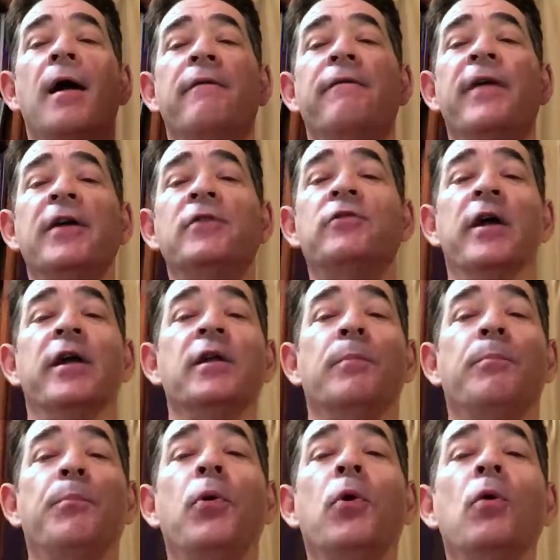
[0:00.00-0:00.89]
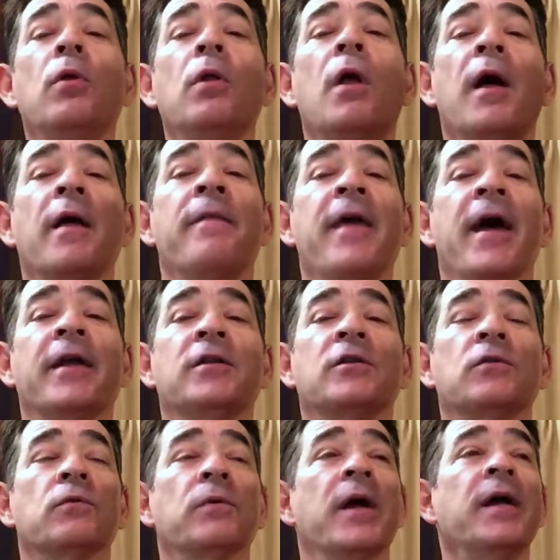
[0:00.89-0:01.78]
if I tried to pull on
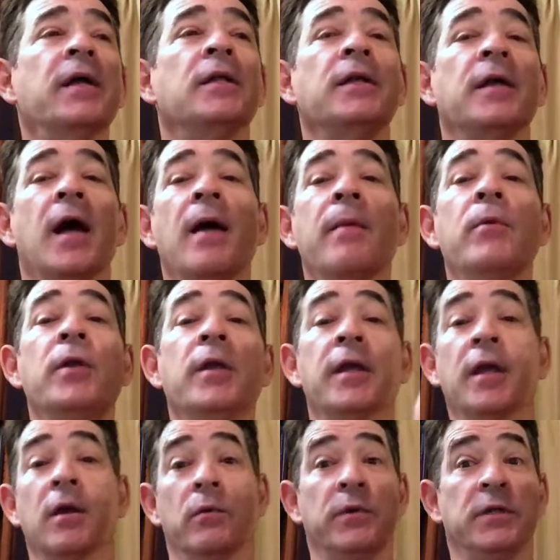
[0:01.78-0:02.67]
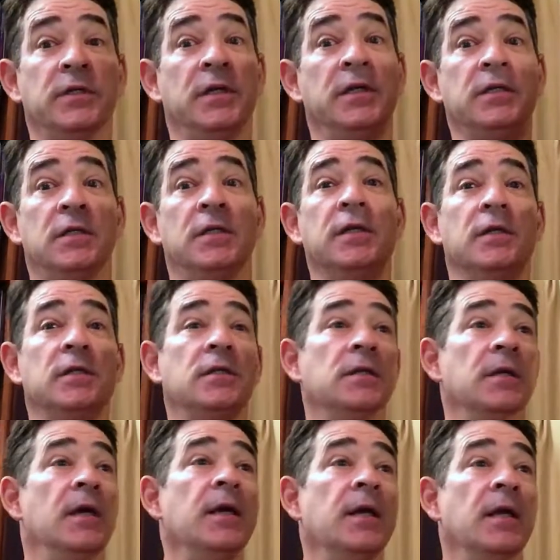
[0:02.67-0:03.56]
that directly, I'm going to get resistance.